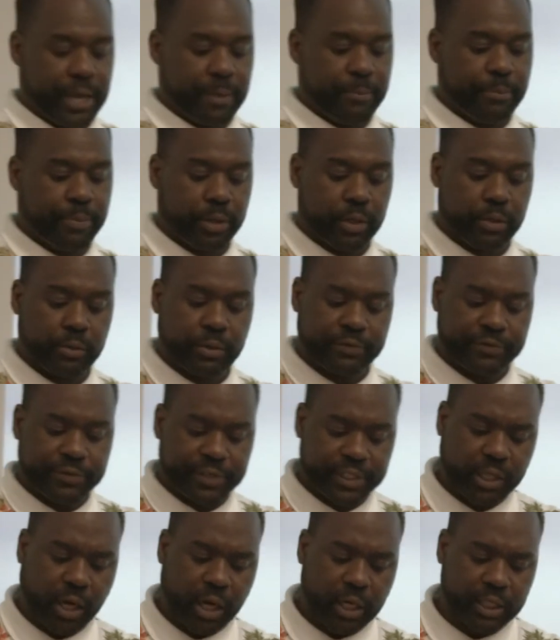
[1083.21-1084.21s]
input, which
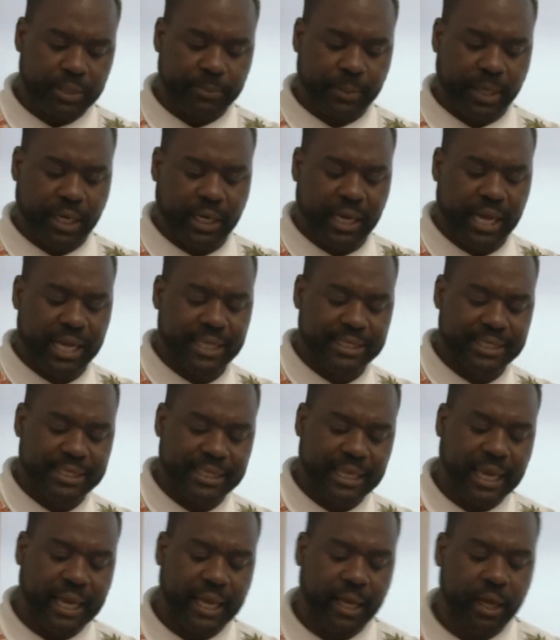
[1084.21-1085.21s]
we've talked about a lot
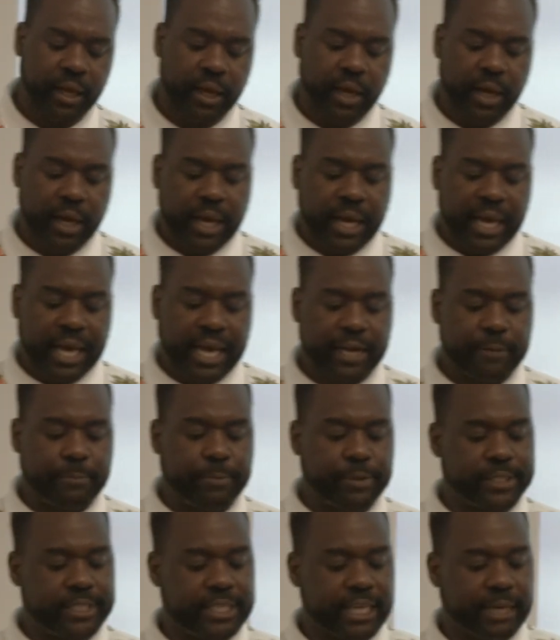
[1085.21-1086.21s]
today, and a
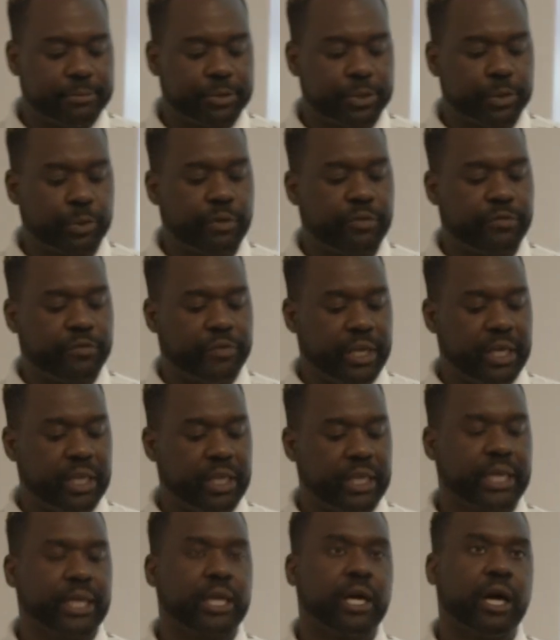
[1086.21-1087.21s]
perceptual
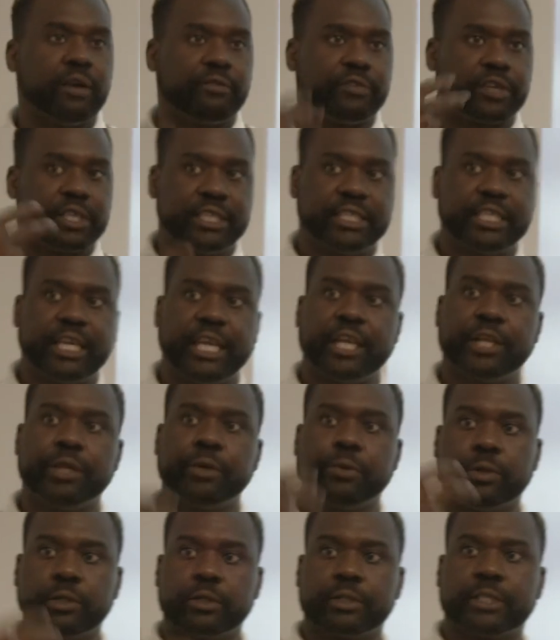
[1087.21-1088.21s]
feeling of
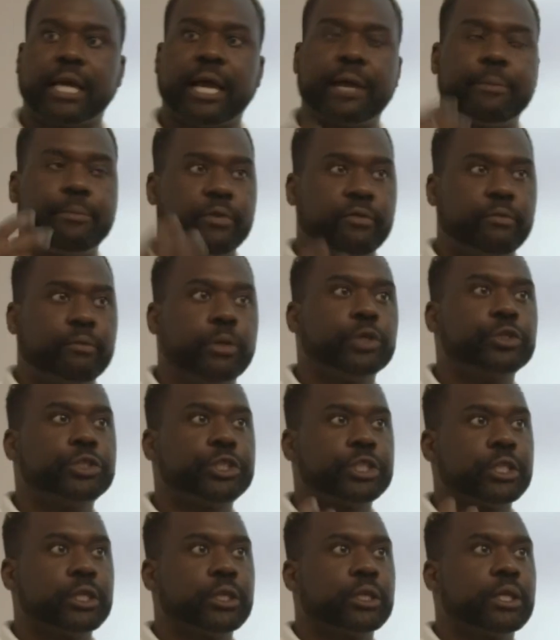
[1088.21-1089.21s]
continual type of
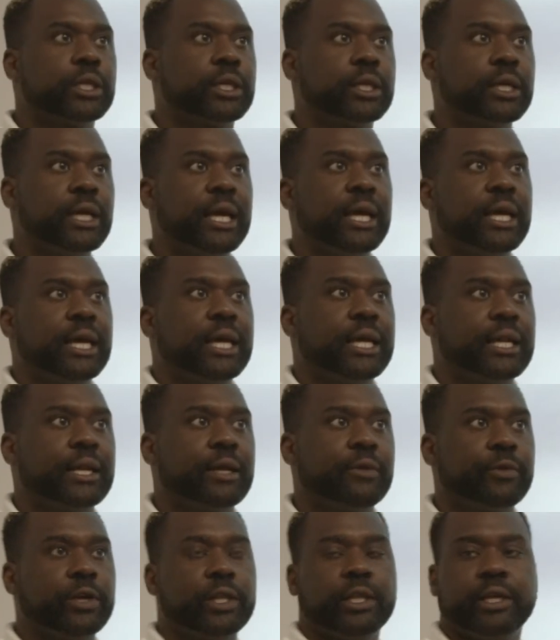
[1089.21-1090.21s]
motion. And
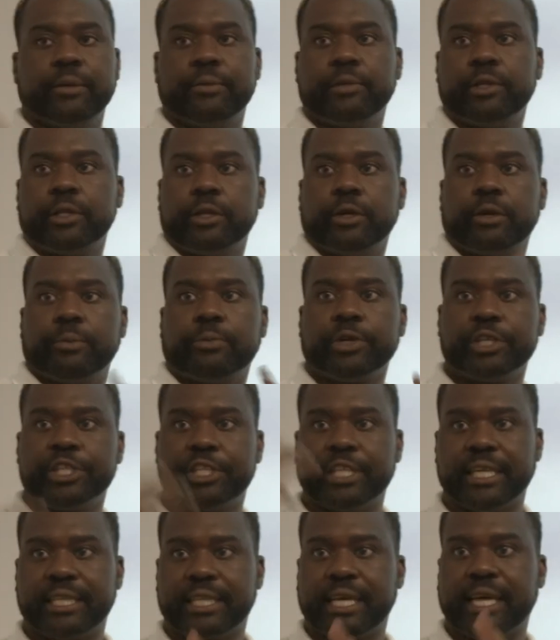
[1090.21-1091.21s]
I really
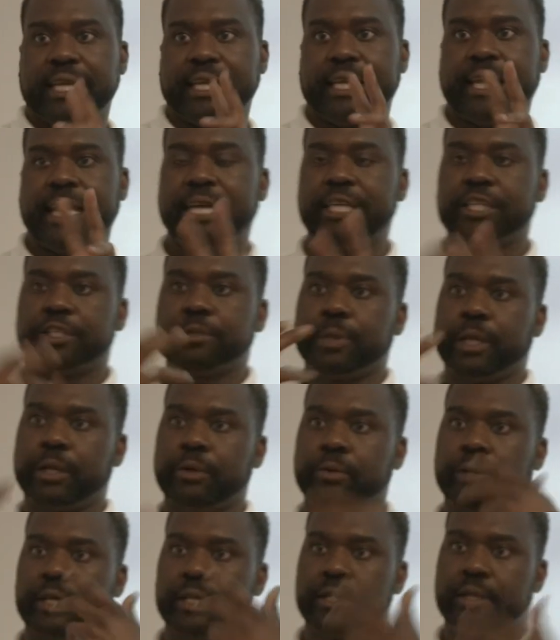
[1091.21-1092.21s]
appreciate that
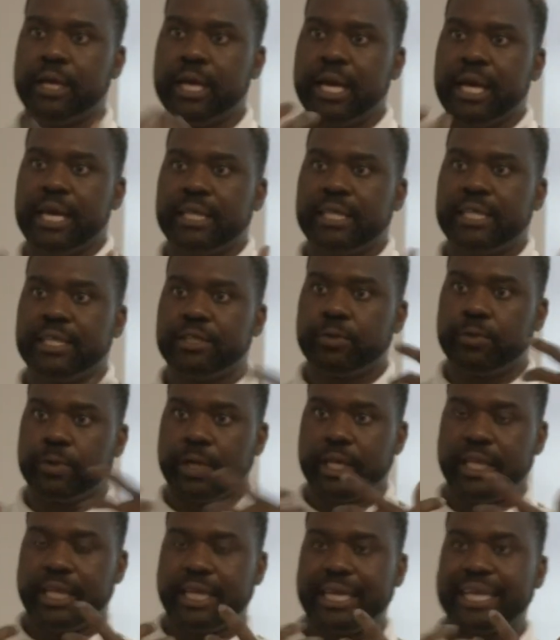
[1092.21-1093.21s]
engagement with these
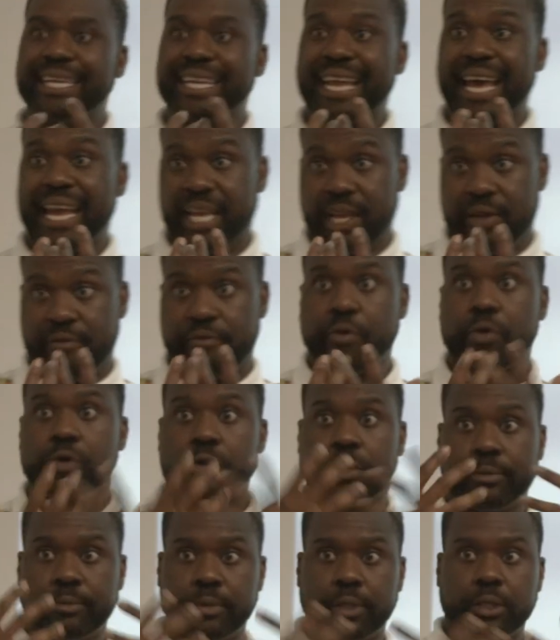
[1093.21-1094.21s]
really kinetic
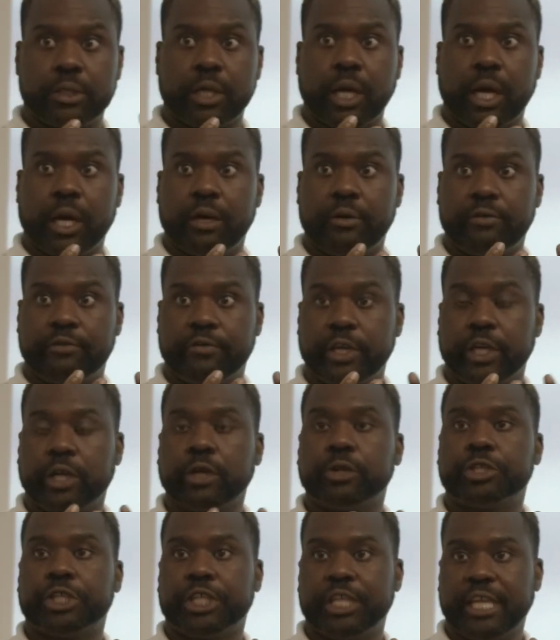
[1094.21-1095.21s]
forms of
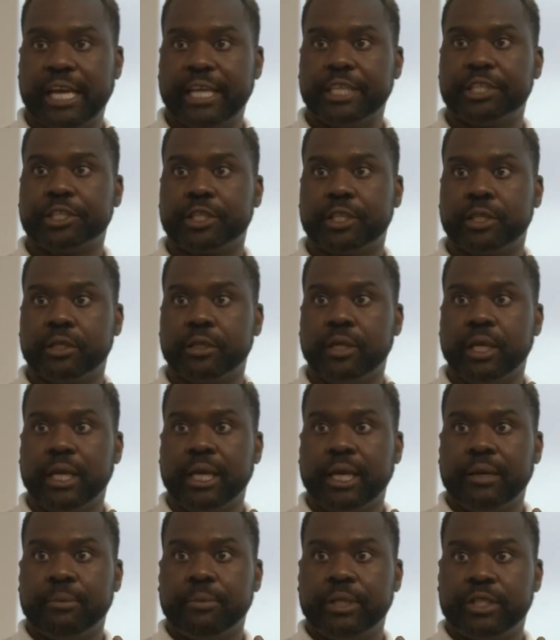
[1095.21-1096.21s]
negotiation
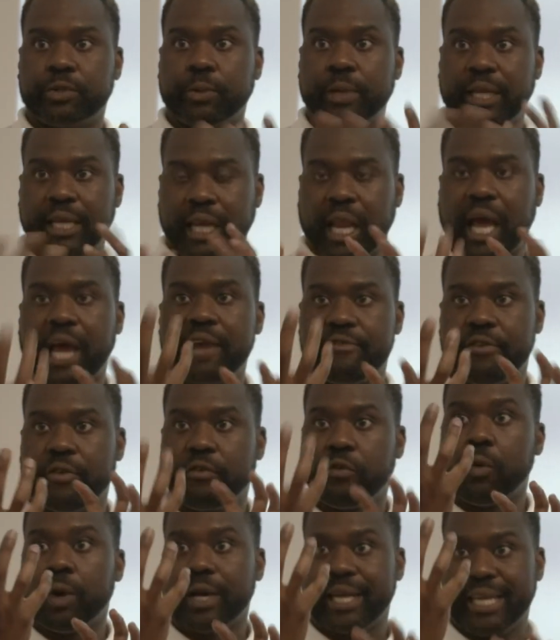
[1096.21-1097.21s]
between life
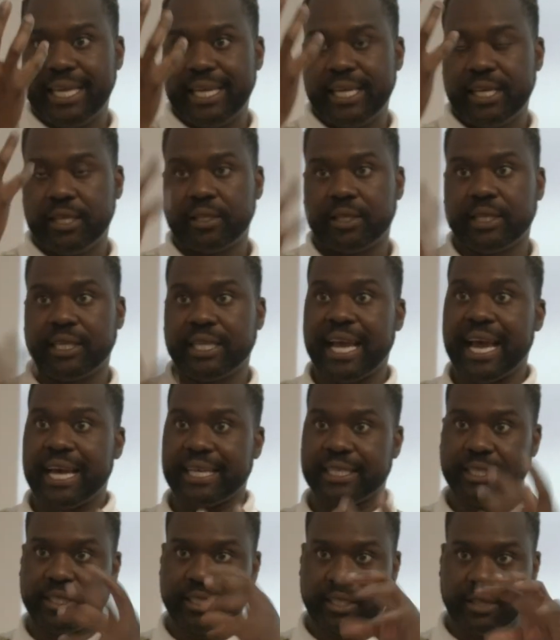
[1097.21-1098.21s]
of what is and the
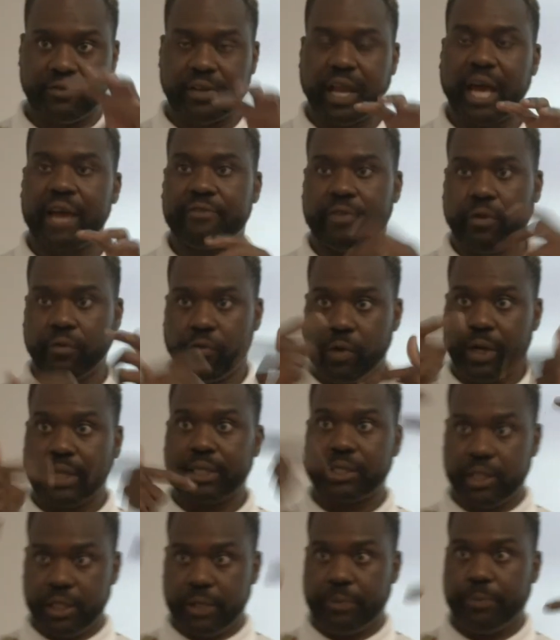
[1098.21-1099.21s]
essence of life of
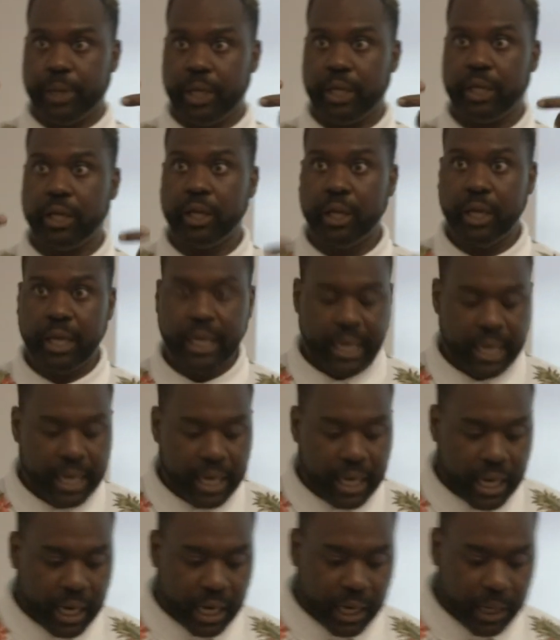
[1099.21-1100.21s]
what could be.
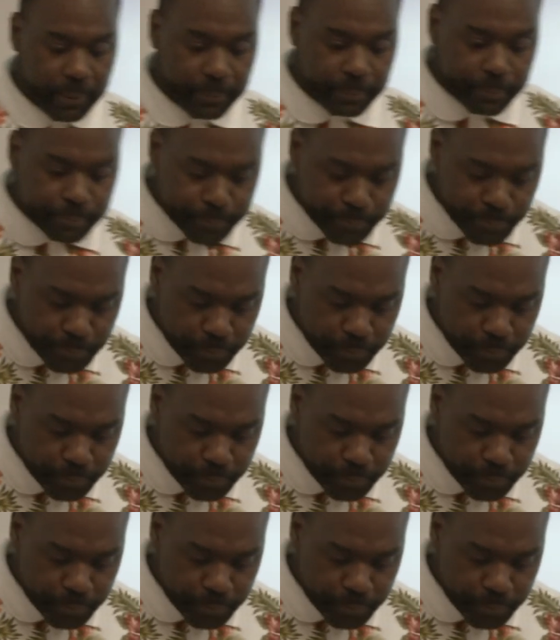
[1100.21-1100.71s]
But